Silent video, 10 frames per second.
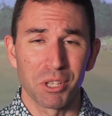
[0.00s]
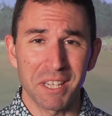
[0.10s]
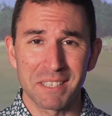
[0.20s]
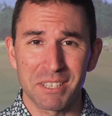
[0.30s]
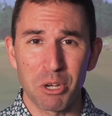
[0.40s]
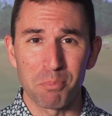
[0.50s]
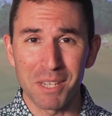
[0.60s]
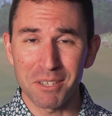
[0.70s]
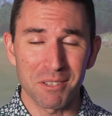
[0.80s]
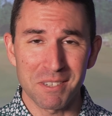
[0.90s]
looking to go
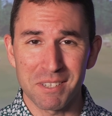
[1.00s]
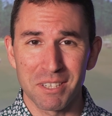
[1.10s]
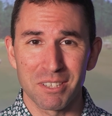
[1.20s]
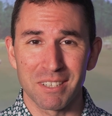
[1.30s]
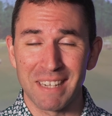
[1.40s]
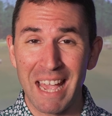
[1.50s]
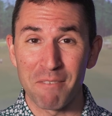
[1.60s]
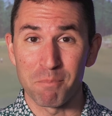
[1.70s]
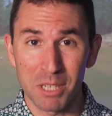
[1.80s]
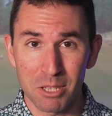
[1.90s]
bigger this year and
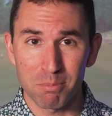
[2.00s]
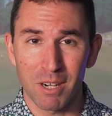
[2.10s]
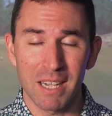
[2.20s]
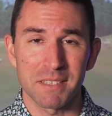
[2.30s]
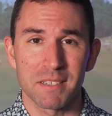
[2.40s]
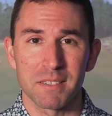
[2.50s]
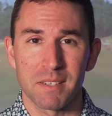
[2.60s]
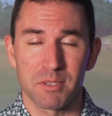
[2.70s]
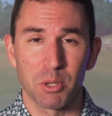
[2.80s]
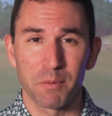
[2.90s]
have bigger prizes,
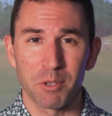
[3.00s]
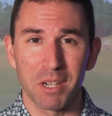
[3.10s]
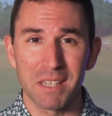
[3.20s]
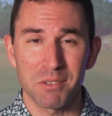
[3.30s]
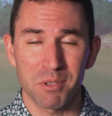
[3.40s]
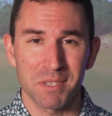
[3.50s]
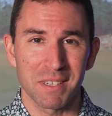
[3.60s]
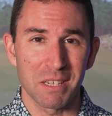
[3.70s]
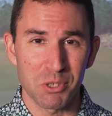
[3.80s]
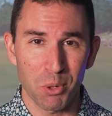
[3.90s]
so if you're interested
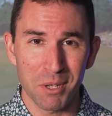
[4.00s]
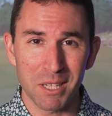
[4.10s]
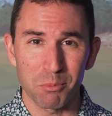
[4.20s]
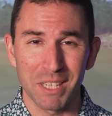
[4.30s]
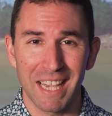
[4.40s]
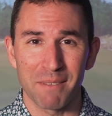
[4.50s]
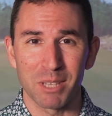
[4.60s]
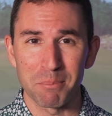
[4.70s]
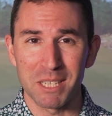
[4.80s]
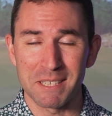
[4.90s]
in joining, we have
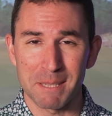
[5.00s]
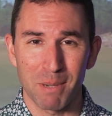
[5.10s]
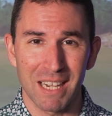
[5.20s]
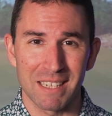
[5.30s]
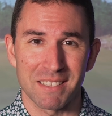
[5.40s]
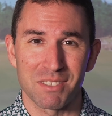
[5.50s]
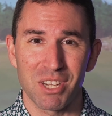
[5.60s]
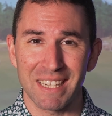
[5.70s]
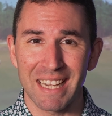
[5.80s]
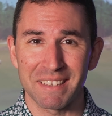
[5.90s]
limited spots.
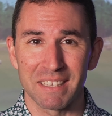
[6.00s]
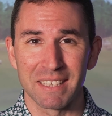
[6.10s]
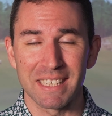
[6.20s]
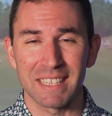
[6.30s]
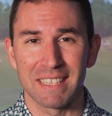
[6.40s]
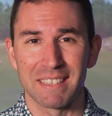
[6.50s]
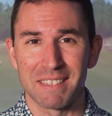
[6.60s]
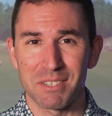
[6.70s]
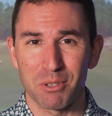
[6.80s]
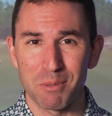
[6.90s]
Check out the link in the
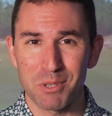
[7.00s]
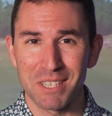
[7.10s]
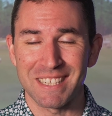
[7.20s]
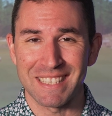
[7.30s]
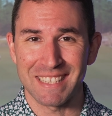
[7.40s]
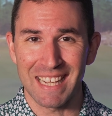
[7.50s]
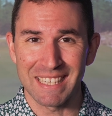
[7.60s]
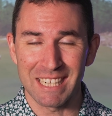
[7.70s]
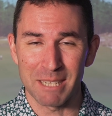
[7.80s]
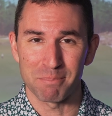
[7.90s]
description to
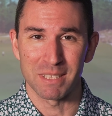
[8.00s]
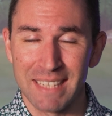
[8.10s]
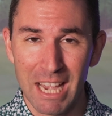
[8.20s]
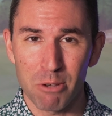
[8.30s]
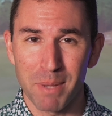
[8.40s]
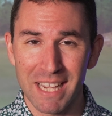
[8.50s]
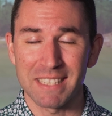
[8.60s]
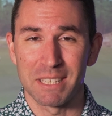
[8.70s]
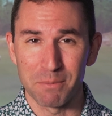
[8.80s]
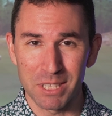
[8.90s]
sign up. Now back
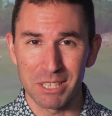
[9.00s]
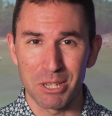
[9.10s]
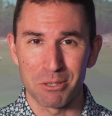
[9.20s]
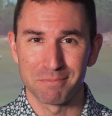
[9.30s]
to the video.